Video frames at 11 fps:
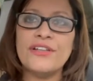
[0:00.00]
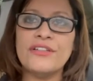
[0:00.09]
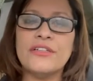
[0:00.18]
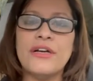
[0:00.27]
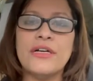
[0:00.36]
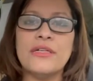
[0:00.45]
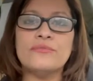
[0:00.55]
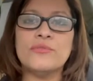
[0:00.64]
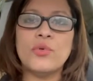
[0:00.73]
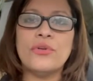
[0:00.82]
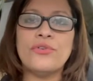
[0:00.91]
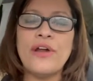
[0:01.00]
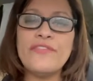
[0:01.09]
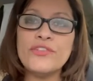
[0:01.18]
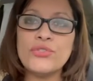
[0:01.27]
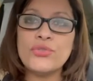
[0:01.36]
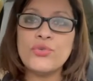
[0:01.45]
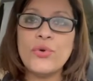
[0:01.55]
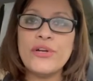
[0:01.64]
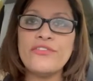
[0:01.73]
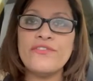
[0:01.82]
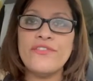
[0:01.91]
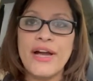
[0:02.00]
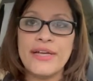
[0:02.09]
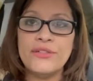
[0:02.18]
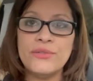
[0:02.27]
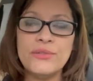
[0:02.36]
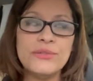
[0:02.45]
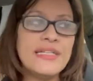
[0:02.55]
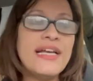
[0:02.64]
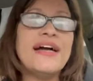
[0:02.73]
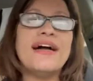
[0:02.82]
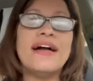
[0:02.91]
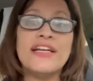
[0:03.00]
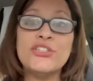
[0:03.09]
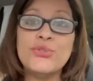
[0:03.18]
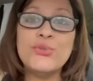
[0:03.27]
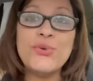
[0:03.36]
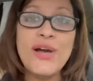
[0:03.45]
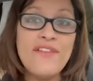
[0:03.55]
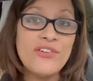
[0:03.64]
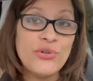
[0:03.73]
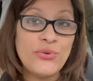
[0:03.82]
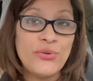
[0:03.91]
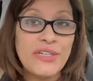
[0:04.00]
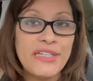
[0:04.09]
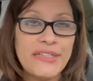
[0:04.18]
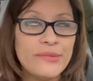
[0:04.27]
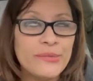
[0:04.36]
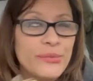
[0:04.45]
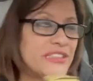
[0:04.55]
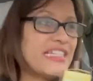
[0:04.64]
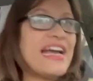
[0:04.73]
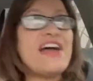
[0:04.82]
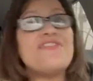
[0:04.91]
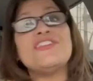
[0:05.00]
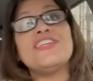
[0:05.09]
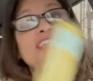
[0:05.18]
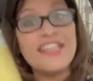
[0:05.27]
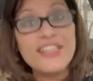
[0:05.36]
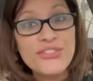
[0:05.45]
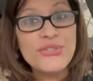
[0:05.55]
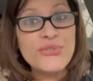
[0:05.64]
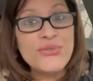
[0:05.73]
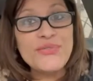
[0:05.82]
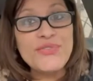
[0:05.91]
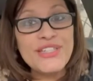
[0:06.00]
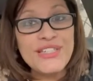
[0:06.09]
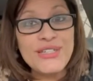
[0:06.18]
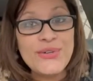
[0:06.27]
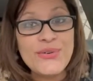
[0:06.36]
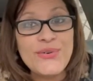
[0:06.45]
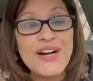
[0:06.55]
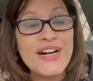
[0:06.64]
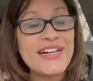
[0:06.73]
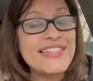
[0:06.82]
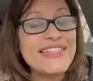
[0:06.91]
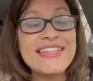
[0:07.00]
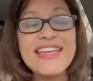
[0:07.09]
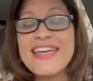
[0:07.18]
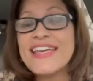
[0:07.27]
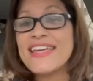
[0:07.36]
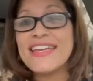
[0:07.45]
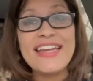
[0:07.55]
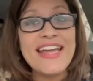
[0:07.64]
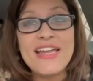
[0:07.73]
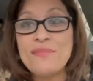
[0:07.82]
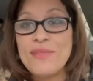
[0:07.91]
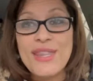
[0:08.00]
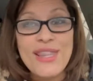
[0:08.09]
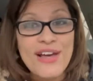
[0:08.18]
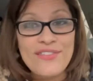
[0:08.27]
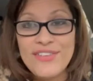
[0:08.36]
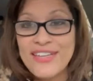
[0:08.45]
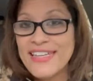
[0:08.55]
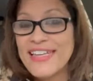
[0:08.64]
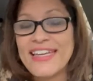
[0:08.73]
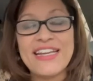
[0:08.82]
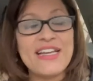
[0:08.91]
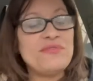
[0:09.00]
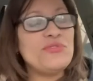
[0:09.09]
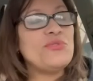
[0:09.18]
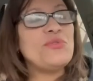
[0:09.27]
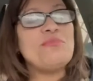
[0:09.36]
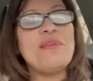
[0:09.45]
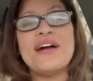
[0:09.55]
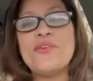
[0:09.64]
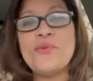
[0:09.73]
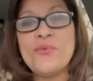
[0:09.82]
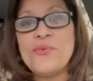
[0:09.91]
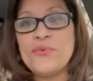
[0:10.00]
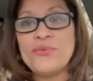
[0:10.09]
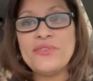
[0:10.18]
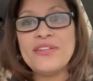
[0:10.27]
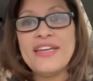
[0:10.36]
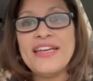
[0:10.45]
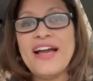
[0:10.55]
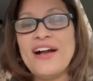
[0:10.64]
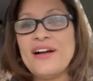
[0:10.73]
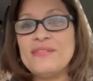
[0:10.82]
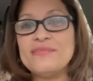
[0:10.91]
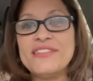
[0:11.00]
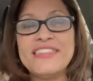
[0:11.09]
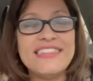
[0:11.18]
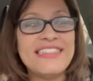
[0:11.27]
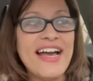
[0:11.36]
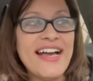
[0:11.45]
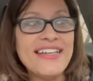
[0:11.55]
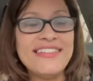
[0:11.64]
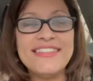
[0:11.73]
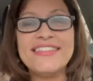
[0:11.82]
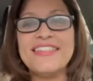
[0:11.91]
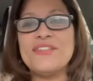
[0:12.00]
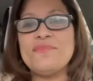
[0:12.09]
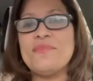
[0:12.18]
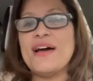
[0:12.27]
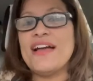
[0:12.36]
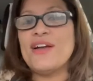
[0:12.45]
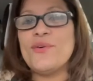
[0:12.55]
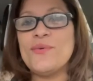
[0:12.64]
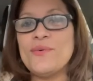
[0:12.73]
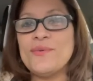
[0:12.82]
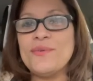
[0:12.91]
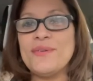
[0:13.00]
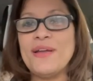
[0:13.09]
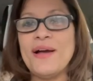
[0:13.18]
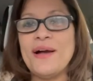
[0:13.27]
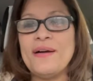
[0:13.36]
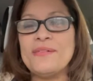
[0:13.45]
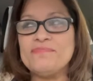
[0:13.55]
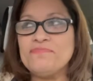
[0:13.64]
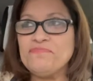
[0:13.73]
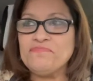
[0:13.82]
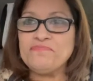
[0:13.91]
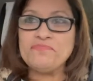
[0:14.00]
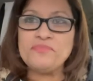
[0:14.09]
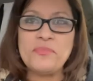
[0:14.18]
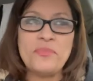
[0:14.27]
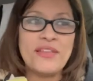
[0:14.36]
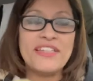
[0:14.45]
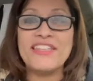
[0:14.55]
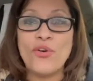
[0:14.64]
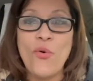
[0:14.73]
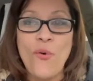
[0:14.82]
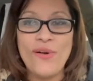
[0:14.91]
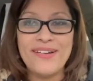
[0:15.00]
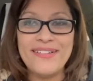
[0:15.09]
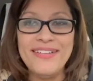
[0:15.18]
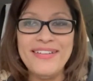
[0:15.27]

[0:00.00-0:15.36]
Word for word: um, crafted square vinyls I do have a Cricut, which I have yet to do a video on, and I am loving it, and I am doing my own um, designs and my own um, decor